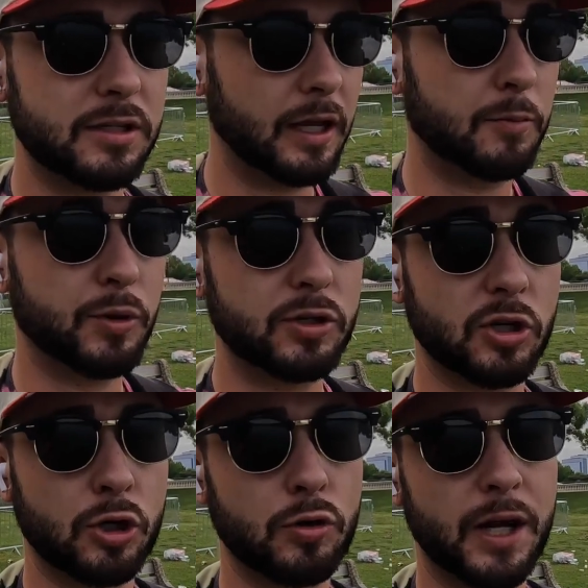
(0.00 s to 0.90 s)
and it puts a
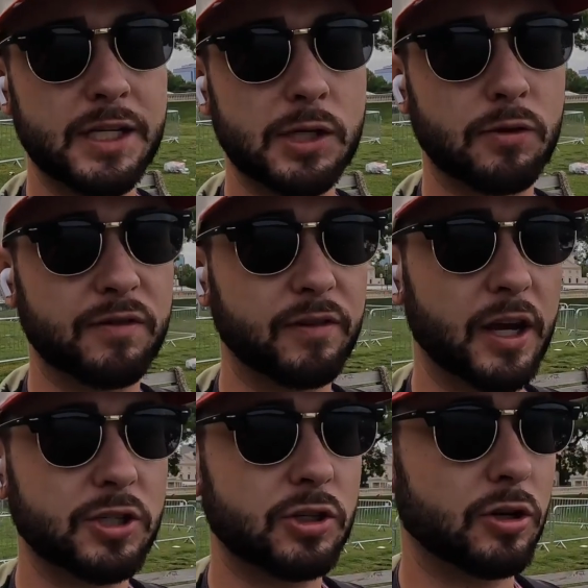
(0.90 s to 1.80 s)
crazy
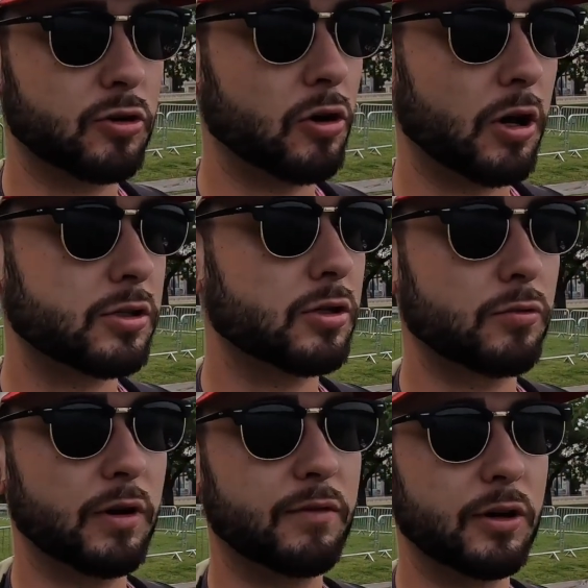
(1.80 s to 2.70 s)
reflection across the
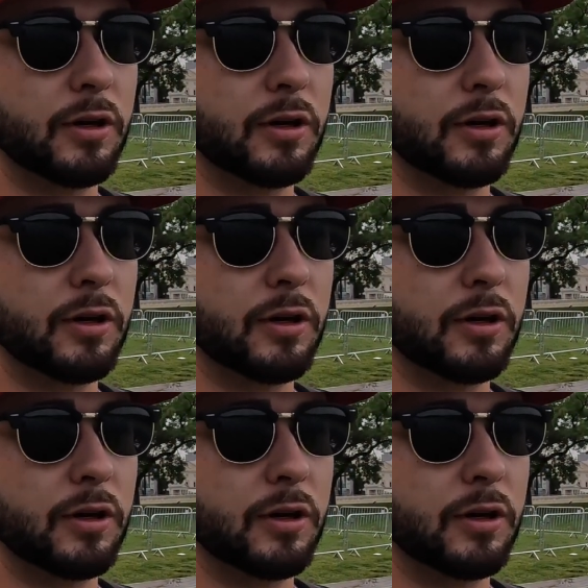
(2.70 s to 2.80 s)
river